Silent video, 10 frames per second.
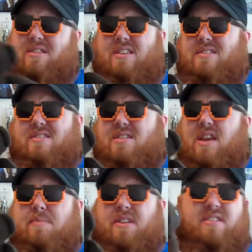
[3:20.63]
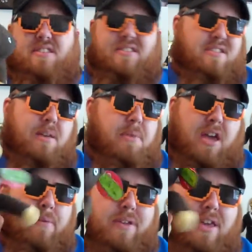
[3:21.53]
This isn't something
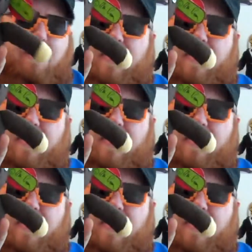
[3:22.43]
I would keep.